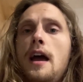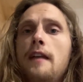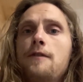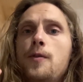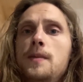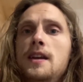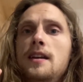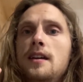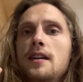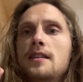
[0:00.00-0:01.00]
And for
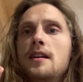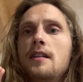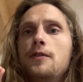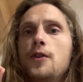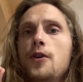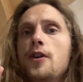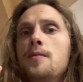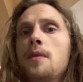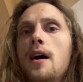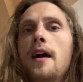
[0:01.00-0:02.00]
me, it kind of cured
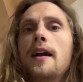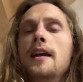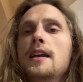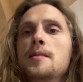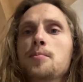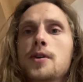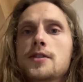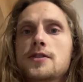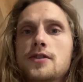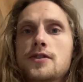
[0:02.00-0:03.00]
my
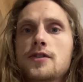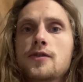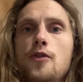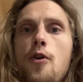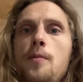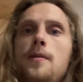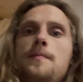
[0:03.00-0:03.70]
imposter syndrome.